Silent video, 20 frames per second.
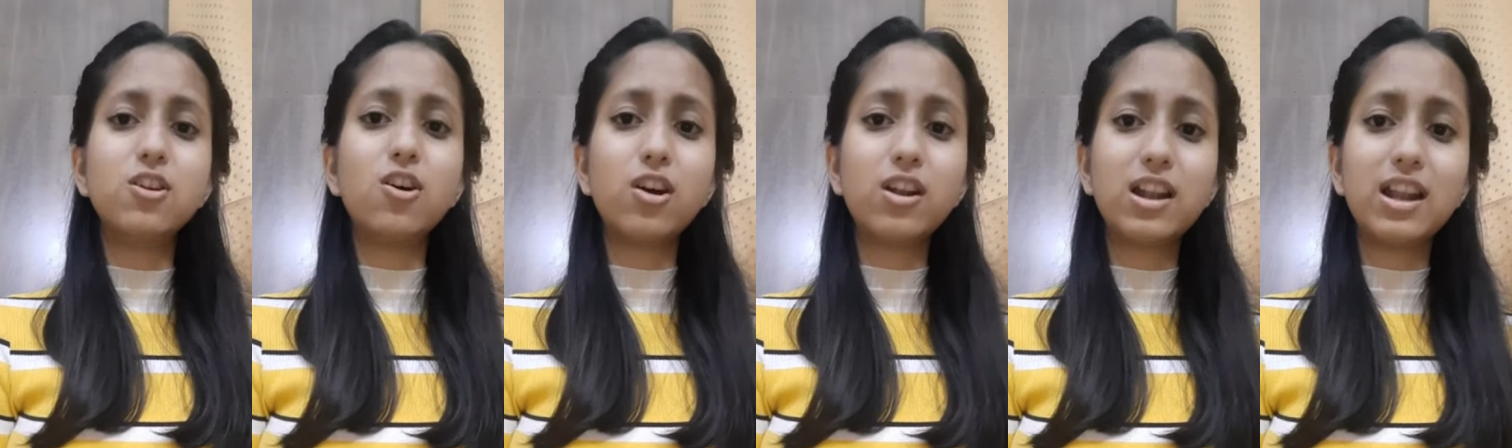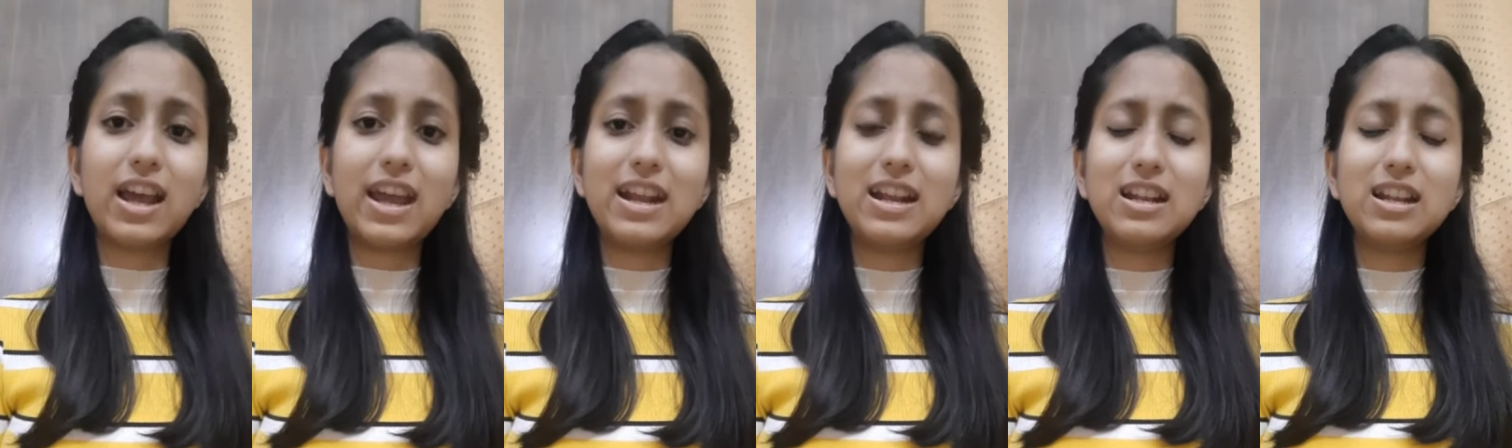
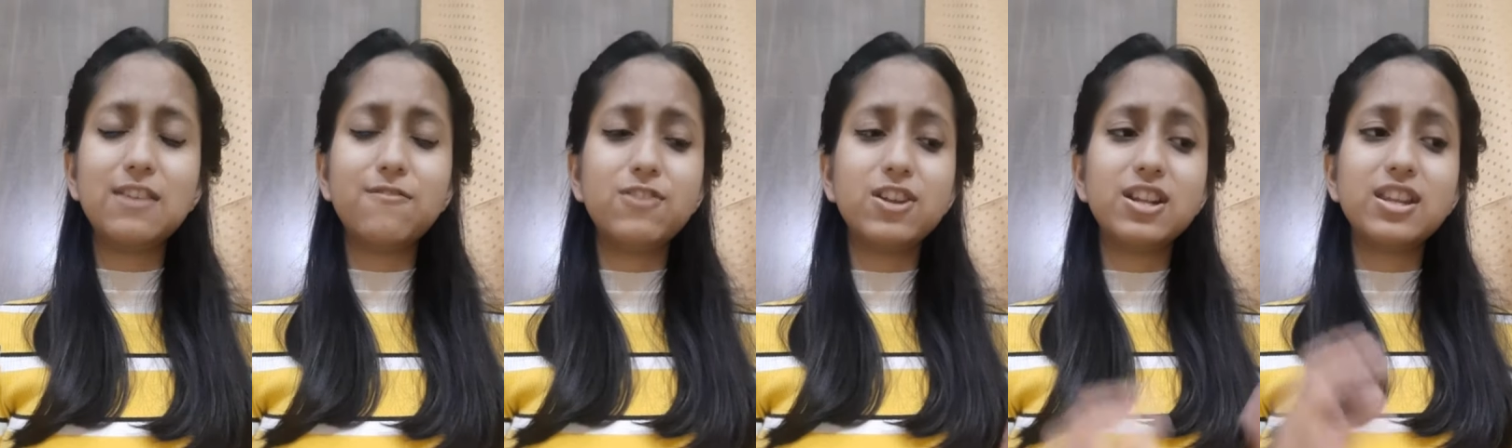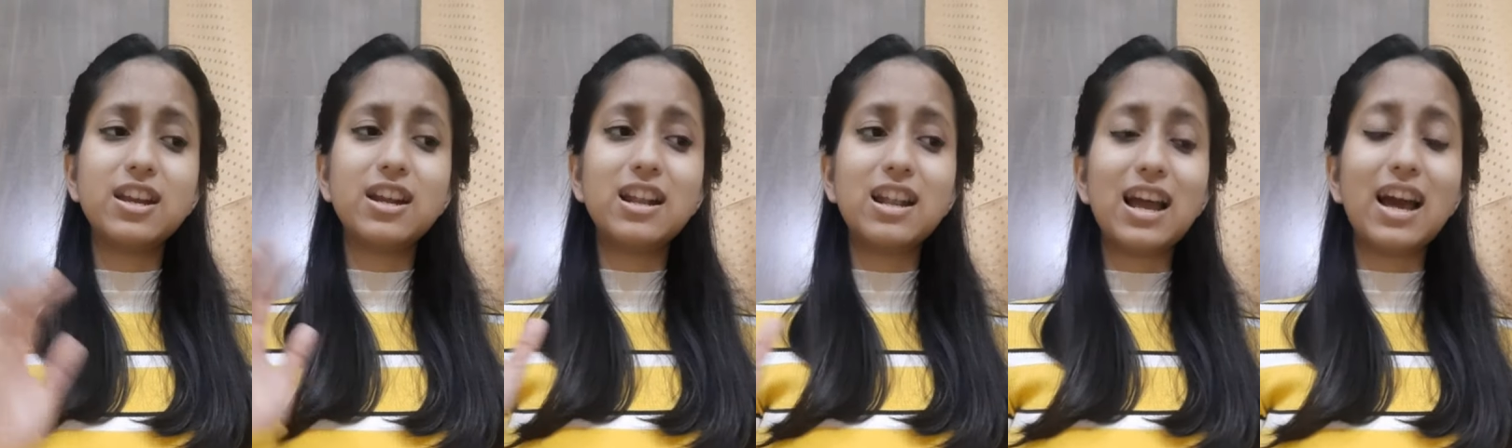online living
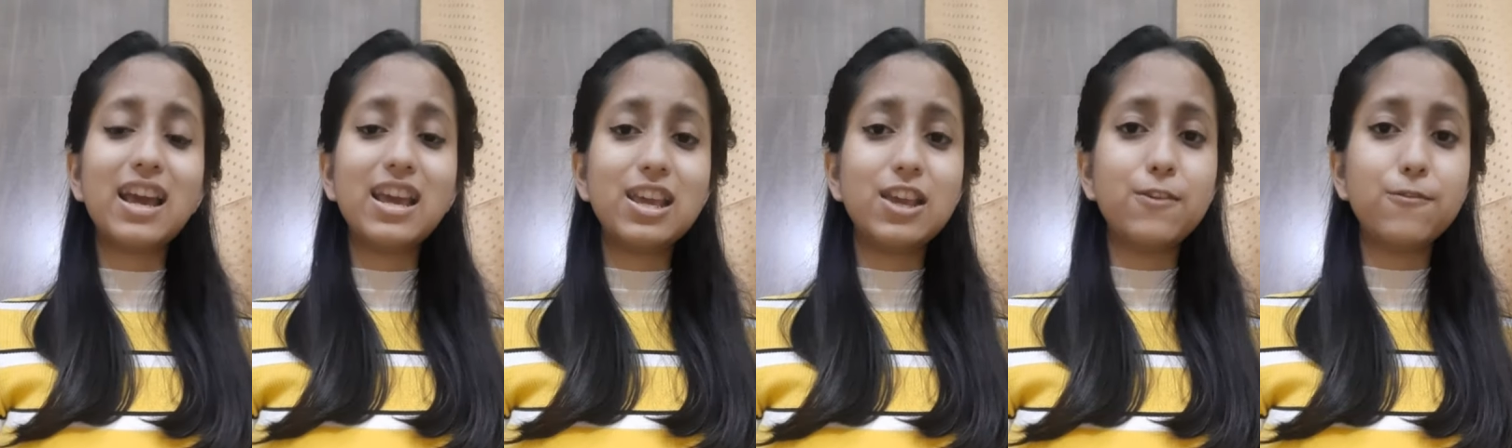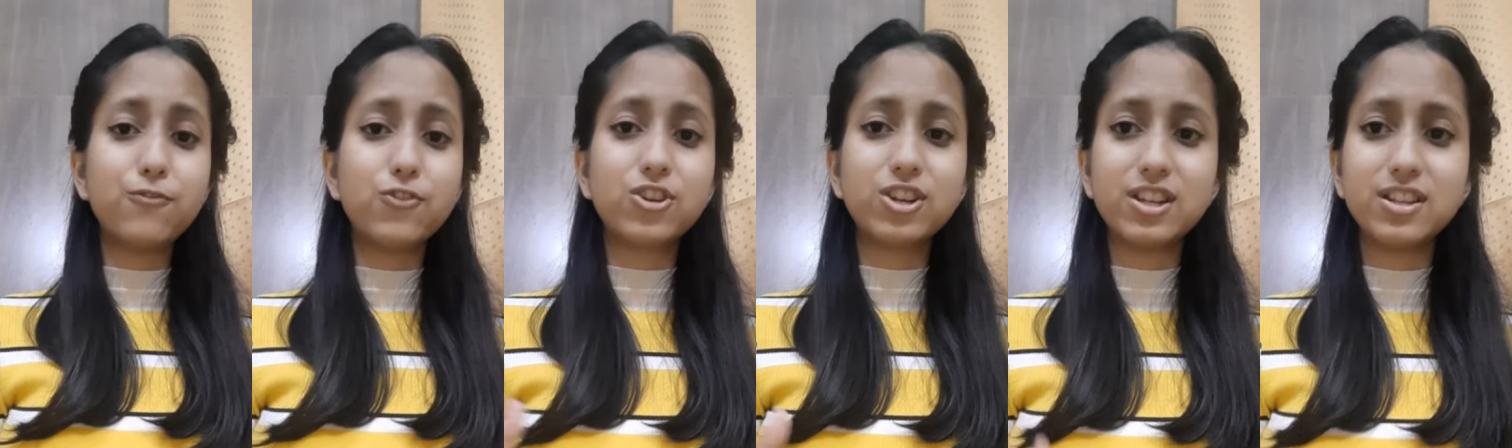their
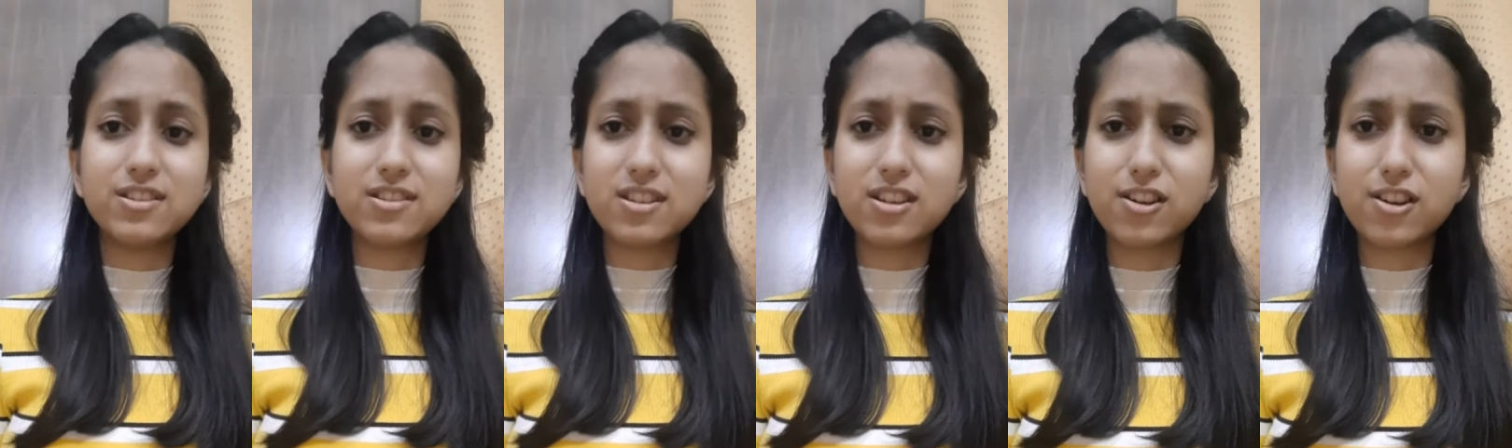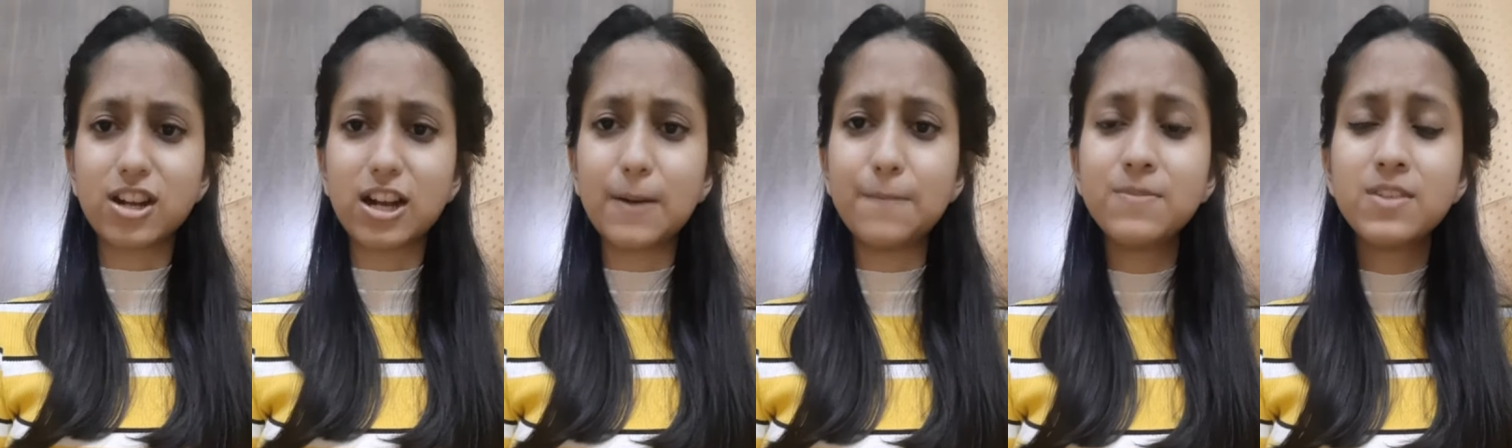life on
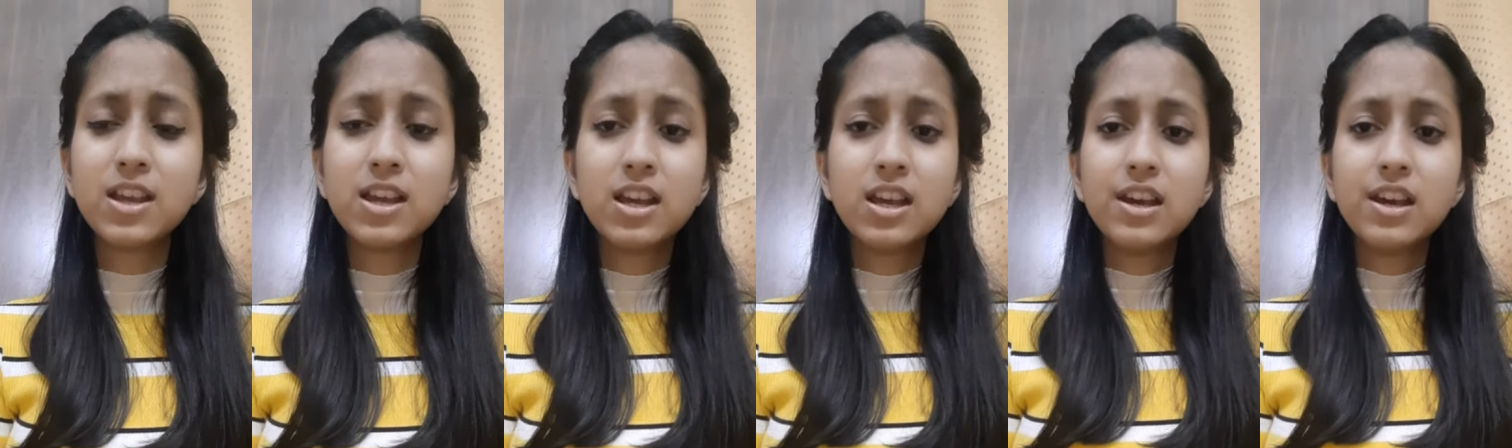Instagram.